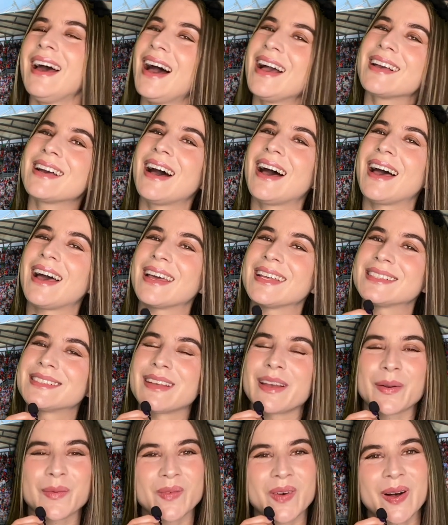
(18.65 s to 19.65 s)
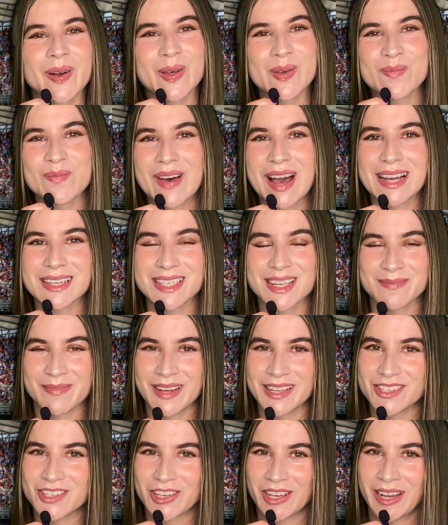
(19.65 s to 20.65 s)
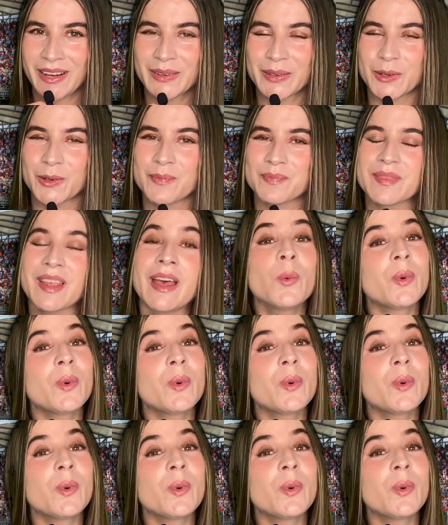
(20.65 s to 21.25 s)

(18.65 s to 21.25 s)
Hi guys and welcome back to my channel.